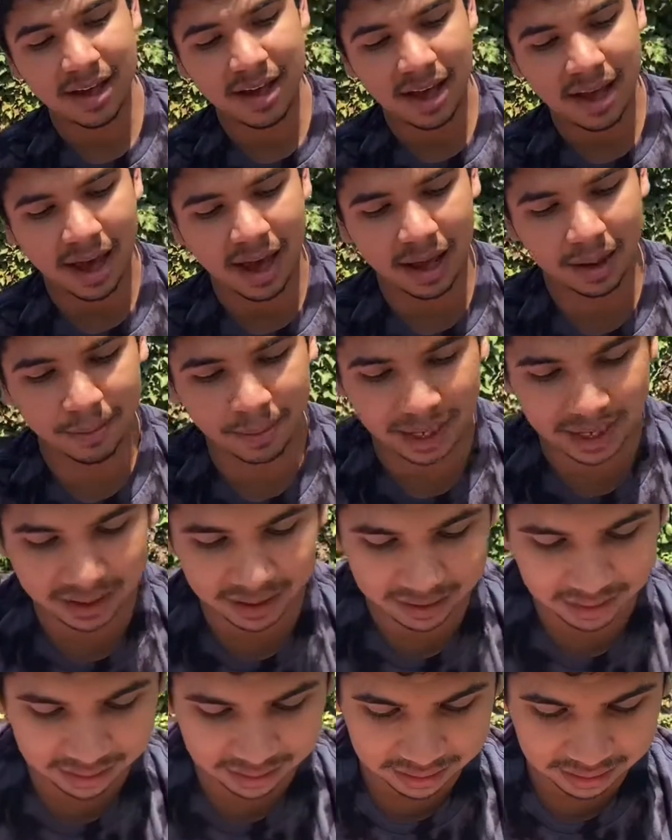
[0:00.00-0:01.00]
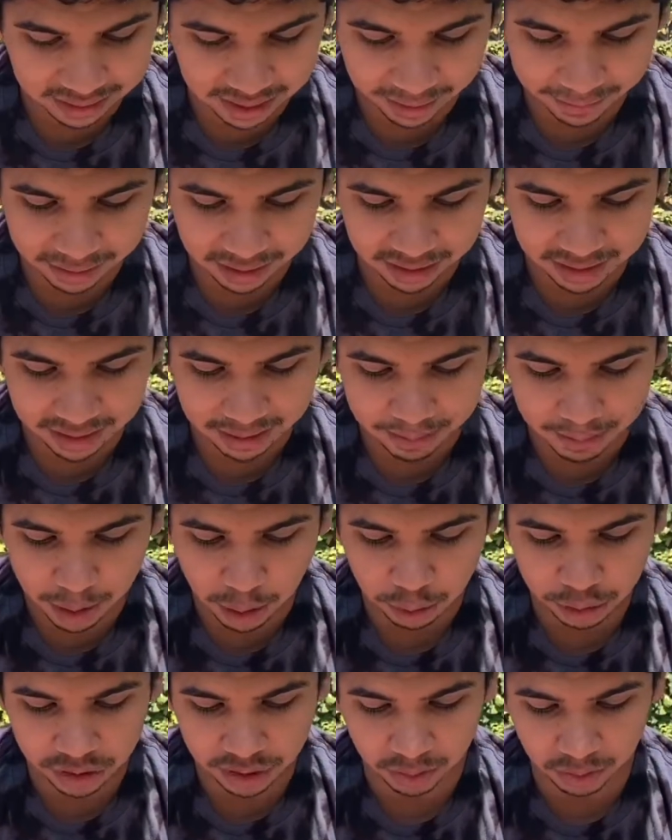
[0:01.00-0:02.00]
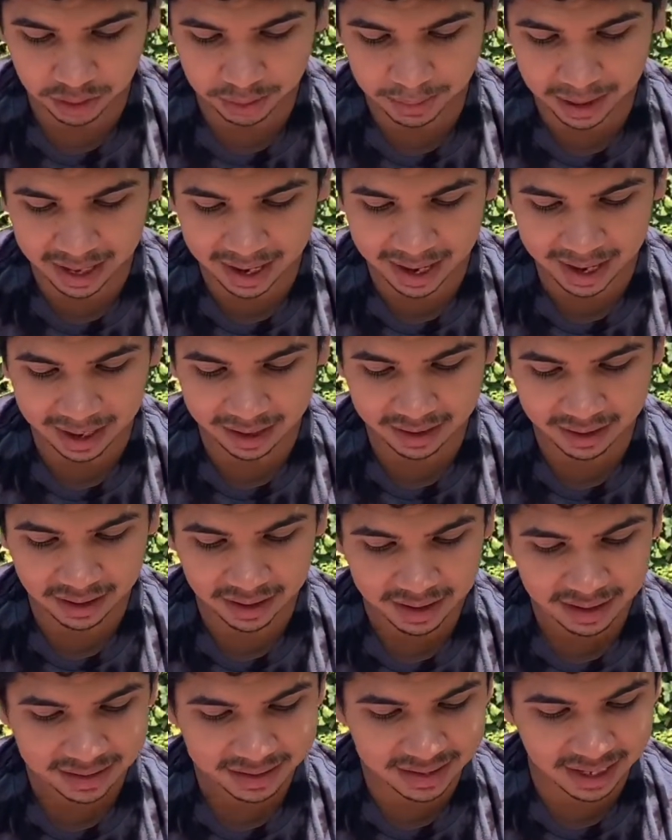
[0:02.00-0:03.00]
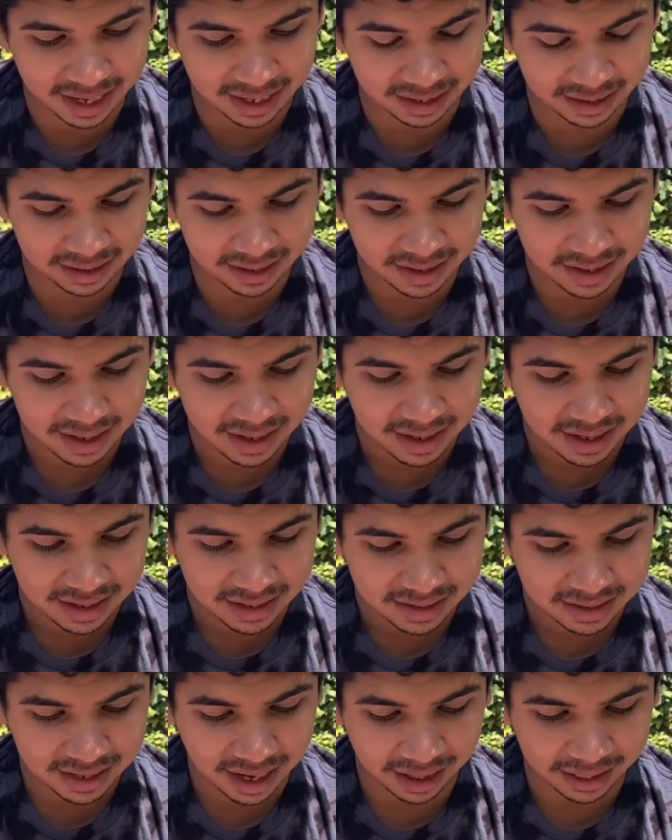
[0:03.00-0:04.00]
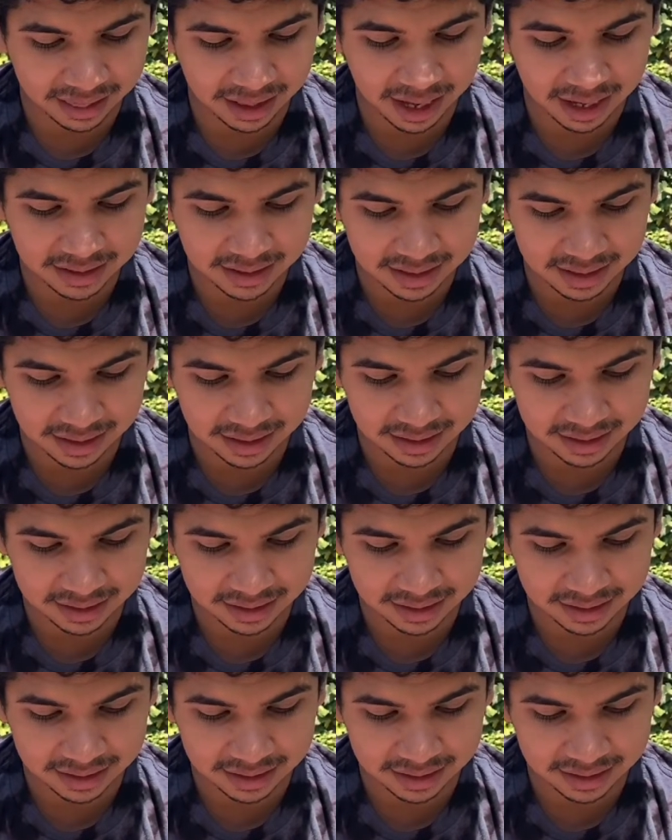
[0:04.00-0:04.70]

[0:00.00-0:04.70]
and made a leveling motion with my hand, saying, "Ta-tha-ta,"